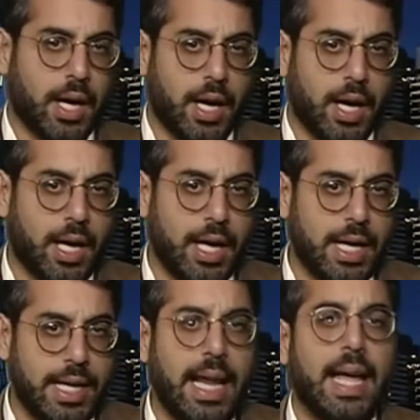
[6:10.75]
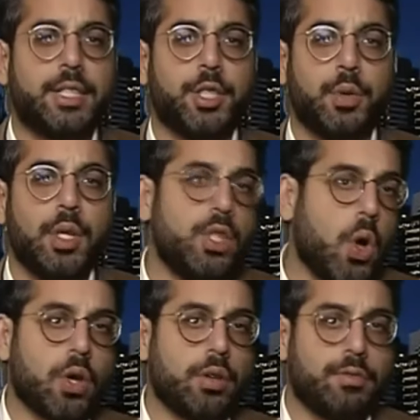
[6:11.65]
Uh, it led to a
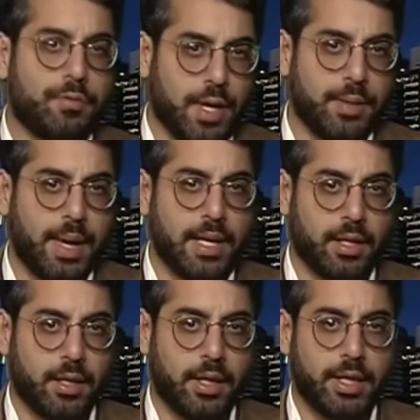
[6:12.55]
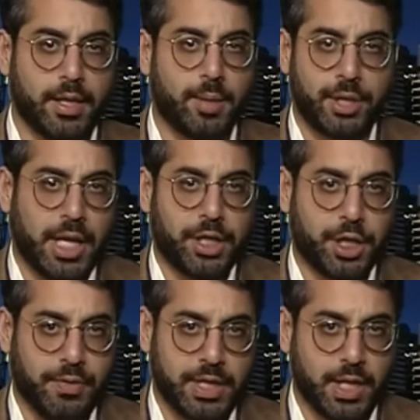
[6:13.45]
lot of fundamental
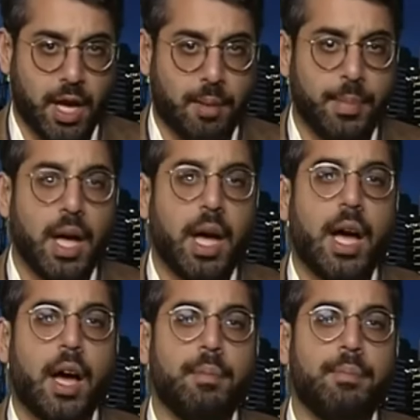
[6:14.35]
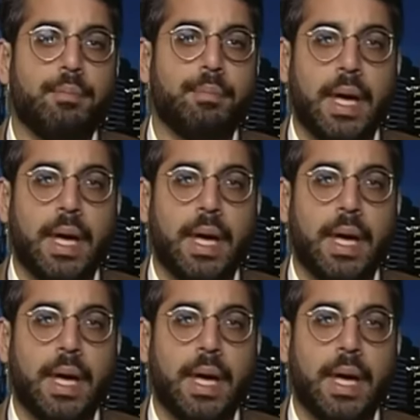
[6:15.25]
interpretation of Islam um,